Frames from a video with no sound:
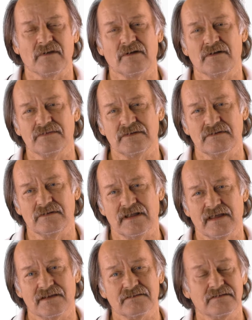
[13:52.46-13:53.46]
On the other
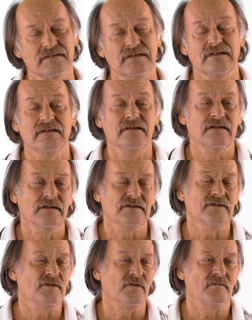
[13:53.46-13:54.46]
hand,
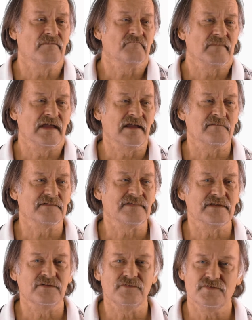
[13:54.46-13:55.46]

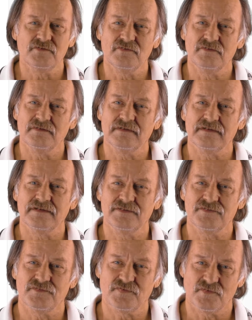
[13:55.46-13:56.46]
everything you do
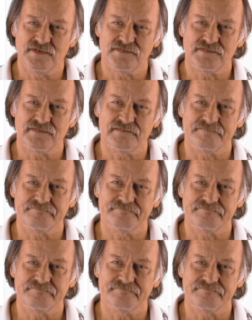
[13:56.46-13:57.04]
is a choice,